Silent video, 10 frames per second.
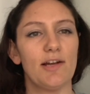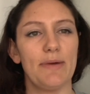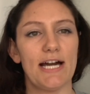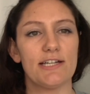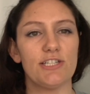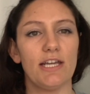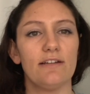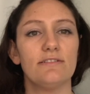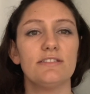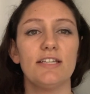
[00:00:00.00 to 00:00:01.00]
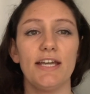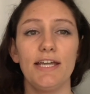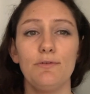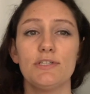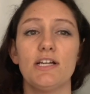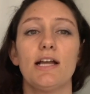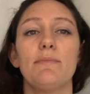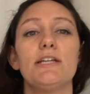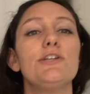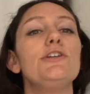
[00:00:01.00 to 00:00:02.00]
Packaging. Today, we're talking
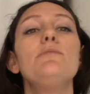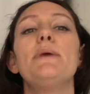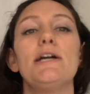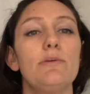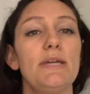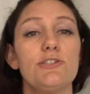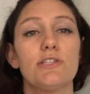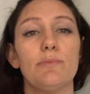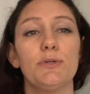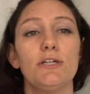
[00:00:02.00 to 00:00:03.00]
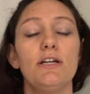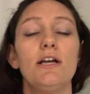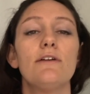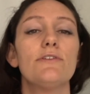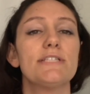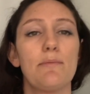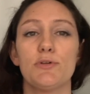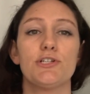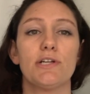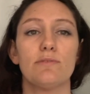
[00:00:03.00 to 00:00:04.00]
about a new bio-based shipper for
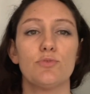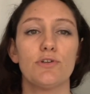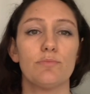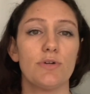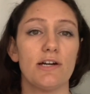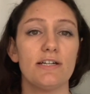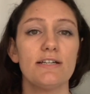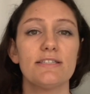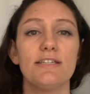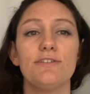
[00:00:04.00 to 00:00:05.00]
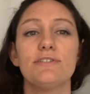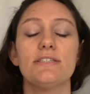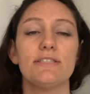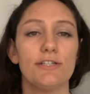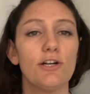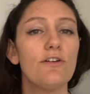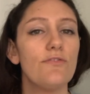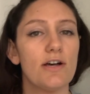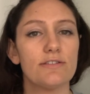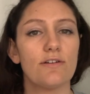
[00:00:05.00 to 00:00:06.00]
temperature-controlled products that uses zero
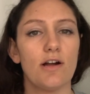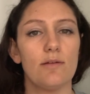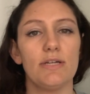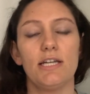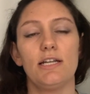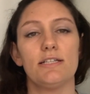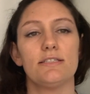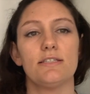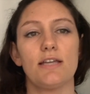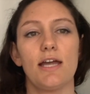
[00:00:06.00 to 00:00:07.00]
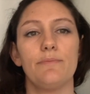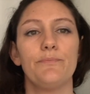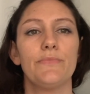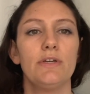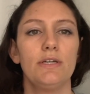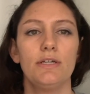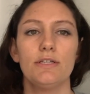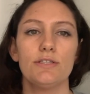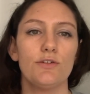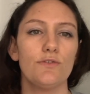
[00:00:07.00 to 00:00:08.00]
fossil carbon in its design.
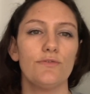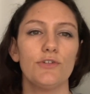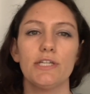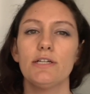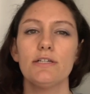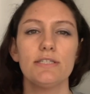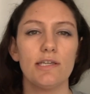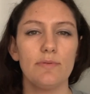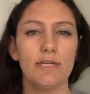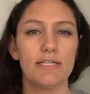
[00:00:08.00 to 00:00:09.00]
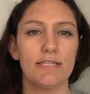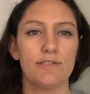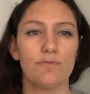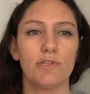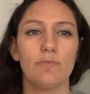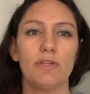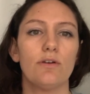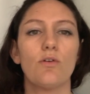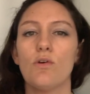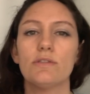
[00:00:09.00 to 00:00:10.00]
So for years, EPS has really been
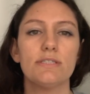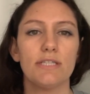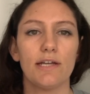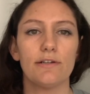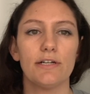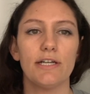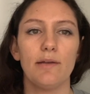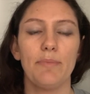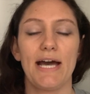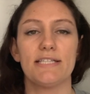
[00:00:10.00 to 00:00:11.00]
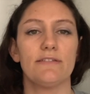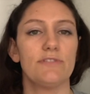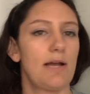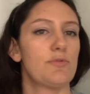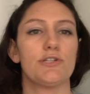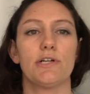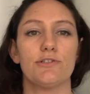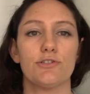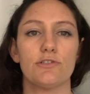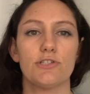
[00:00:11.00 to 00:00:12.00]
the gold standard in passive
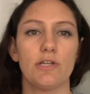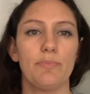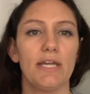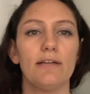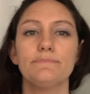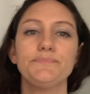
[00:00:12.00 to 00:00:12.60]
temperature-controlled shipping.